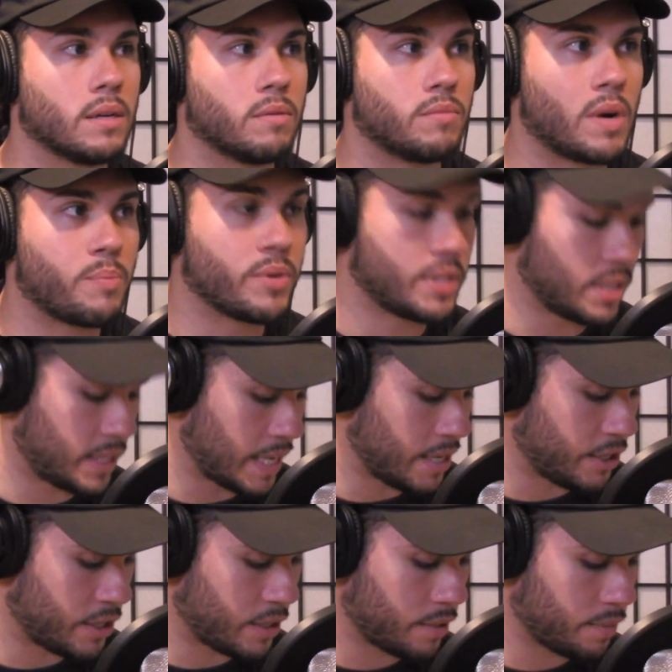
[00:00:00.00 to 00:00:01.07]

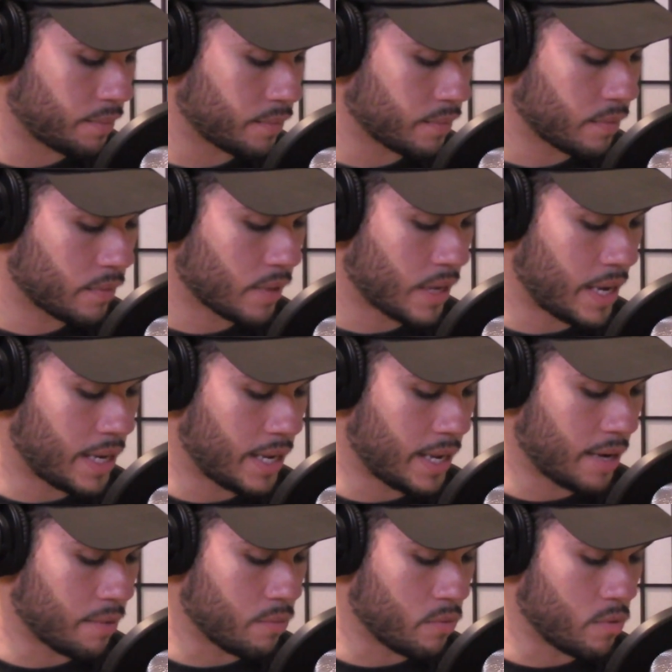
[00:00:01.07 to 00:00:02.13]
representation, mm-hmm. and
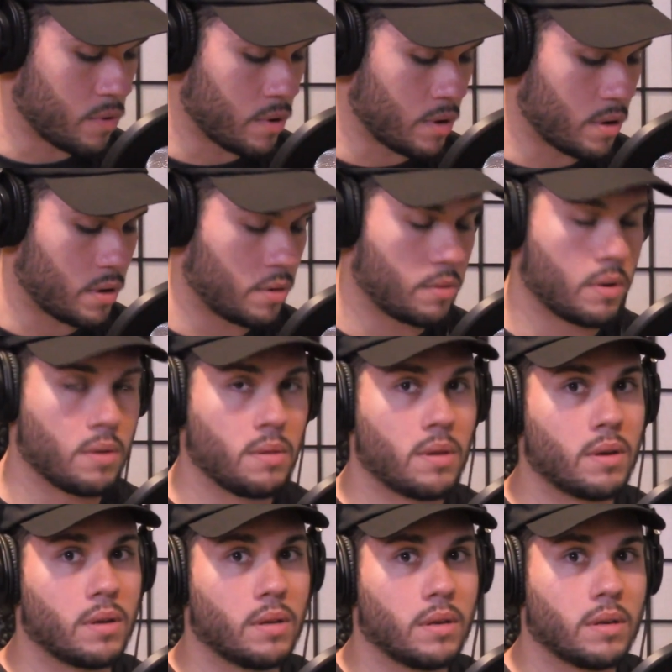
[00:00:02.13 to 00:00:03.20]
like more
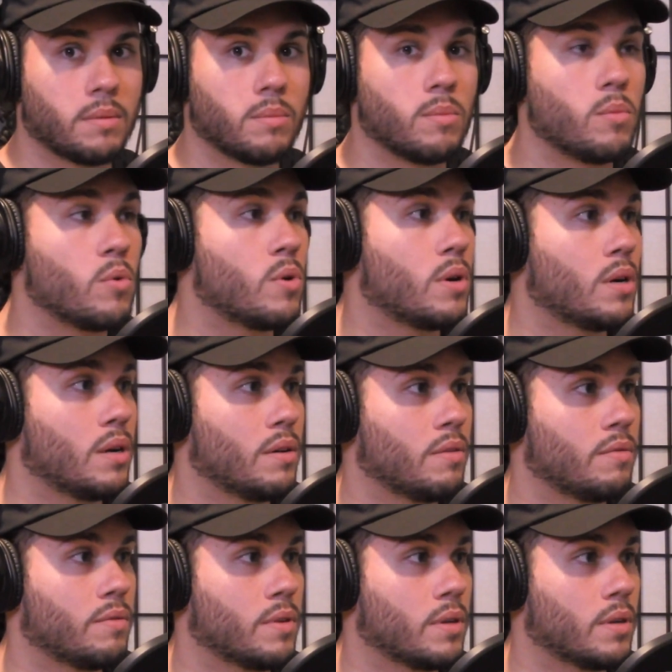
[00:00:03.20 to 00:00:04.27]

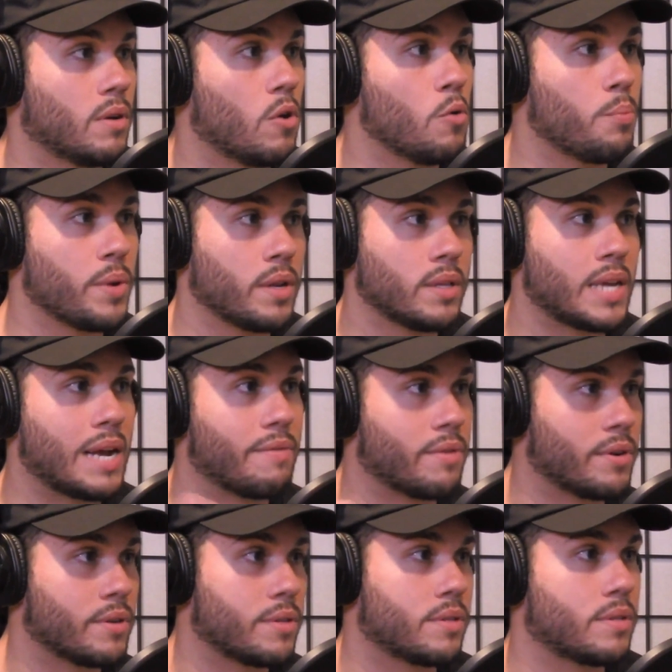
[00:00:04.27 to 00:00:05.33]
of open,
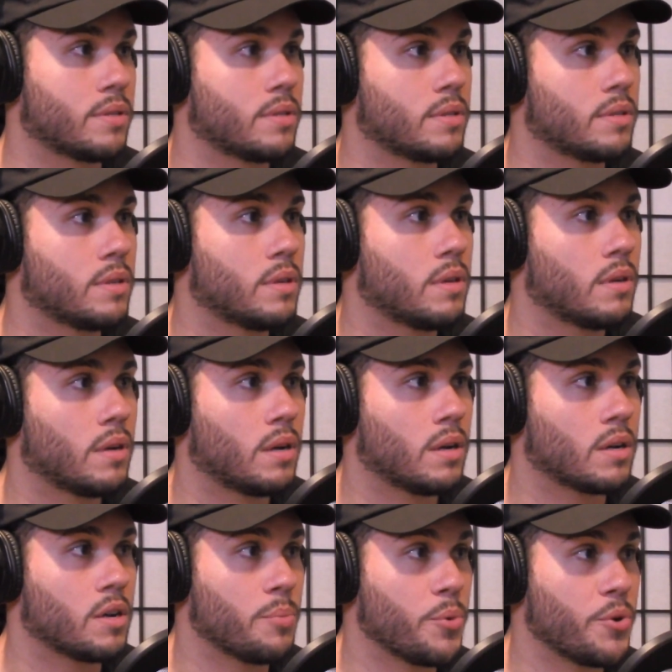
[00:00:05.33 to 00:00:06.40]
diverse
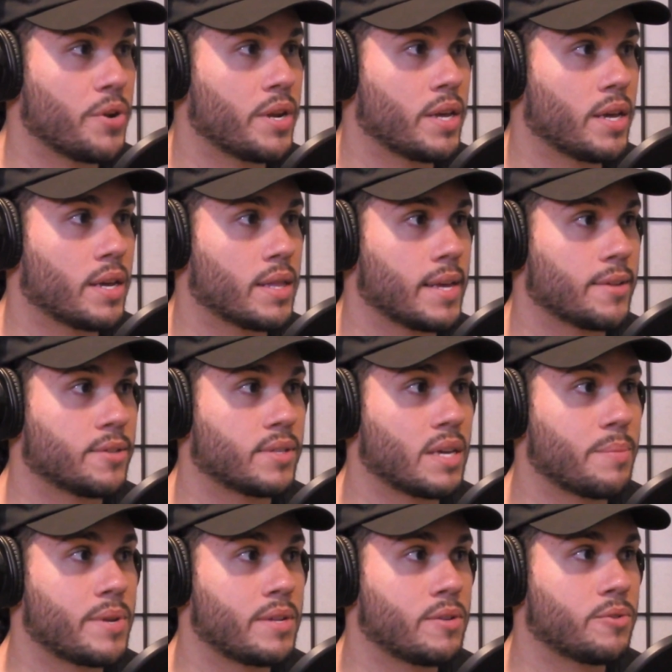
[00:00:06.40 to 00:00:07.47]
community in the
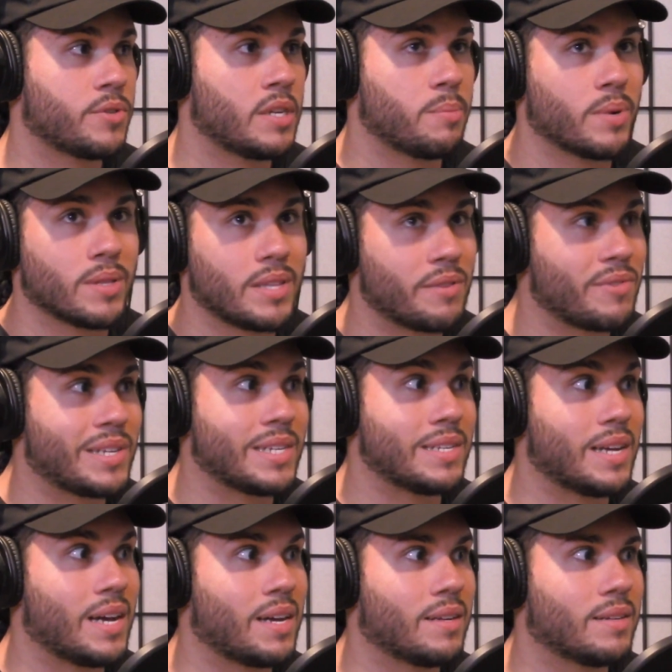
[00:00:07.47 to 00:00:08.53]
entertainment industry, but they're really
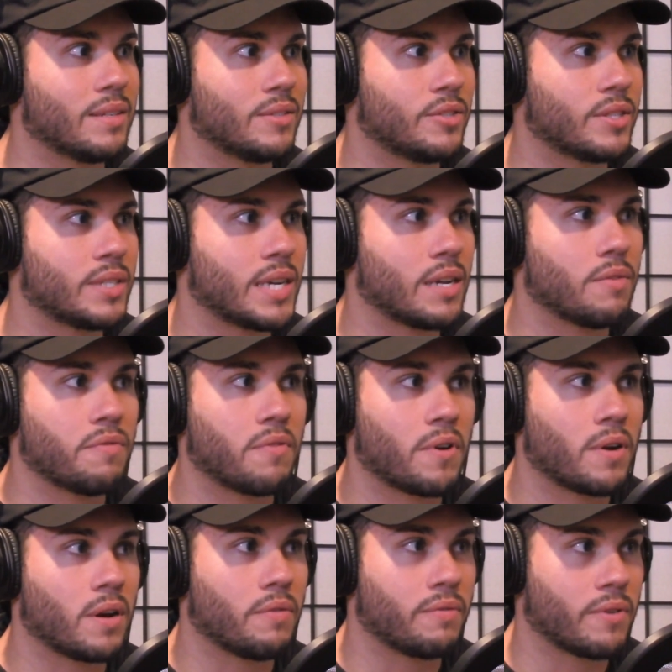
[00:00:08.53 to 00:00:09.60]
not. It's just like a
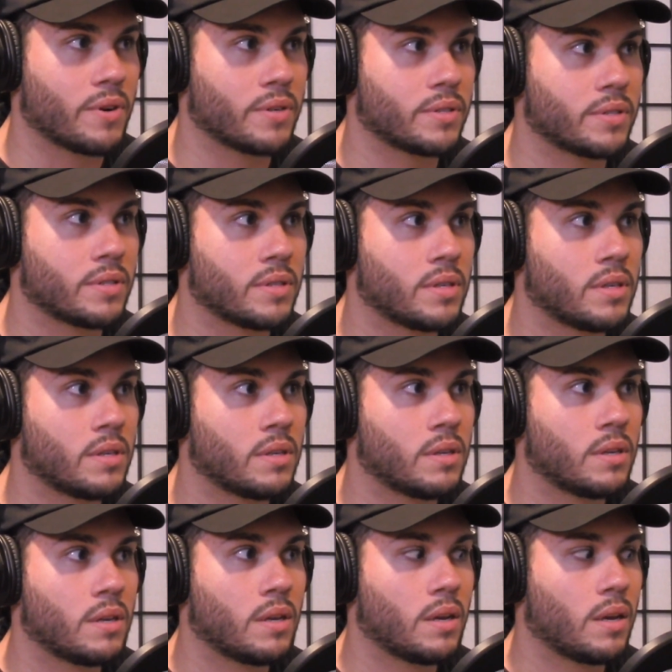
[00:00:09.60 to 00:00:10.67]
farce.
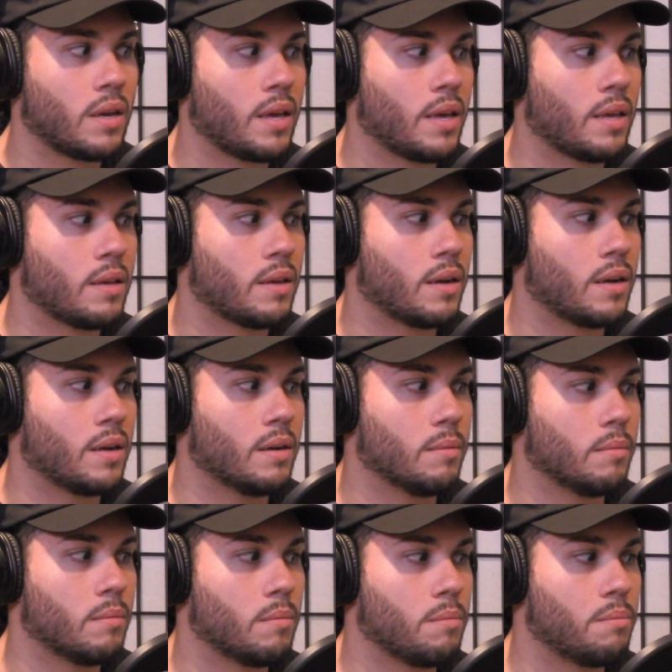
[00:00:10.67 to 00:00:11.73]

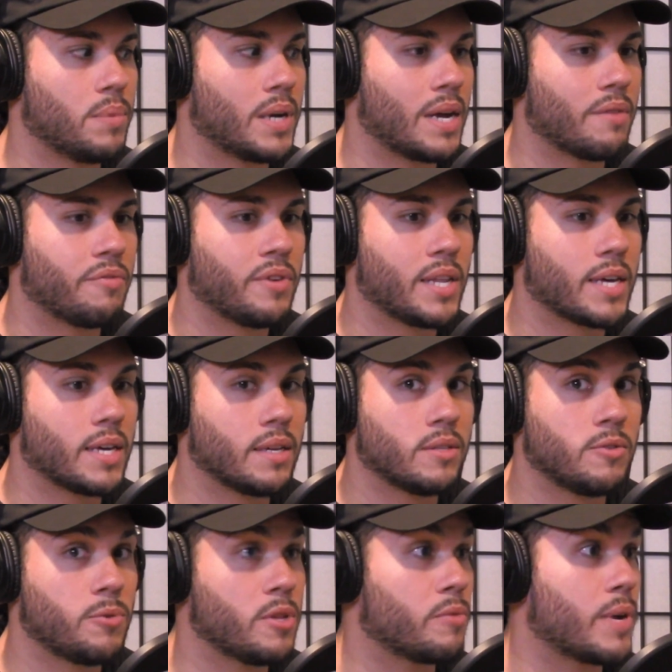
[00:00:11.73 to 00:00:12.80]
Mm-hmm. but I feel like he's
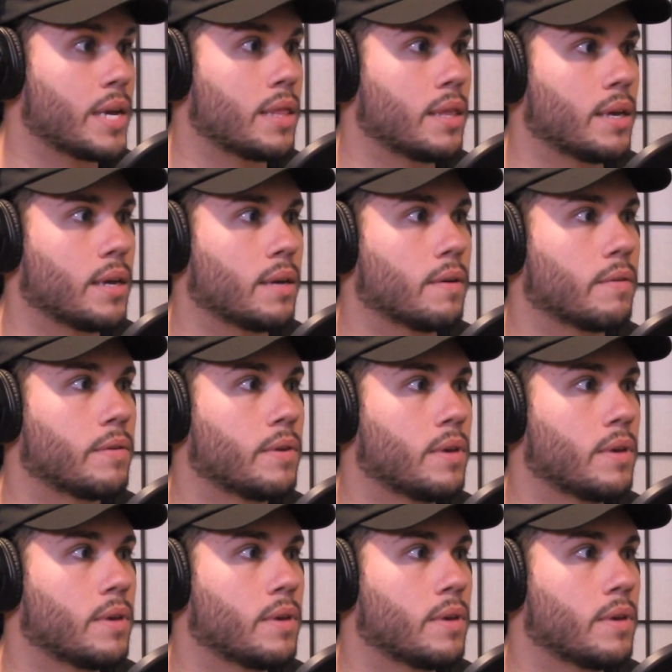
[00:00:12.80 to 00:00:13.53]
doing the right thing